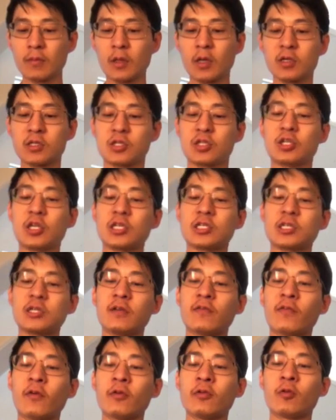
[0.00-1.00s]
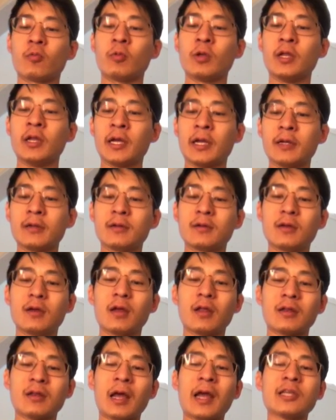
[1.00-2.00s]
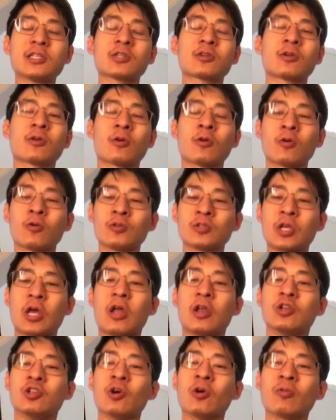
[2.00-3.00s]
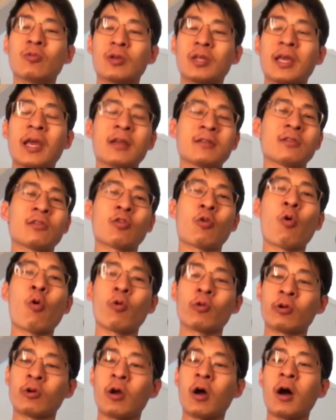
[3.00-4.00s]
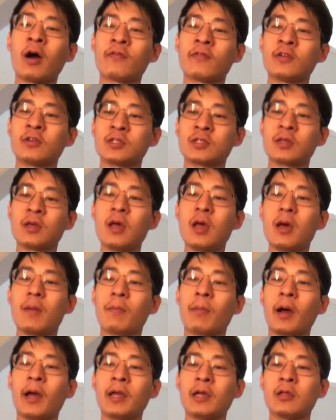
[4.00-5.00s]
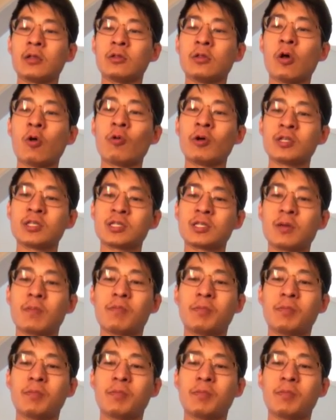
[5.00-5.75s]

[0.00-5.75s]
Suggested further reading: Nice Girls Don't Get the Corner Office by Lois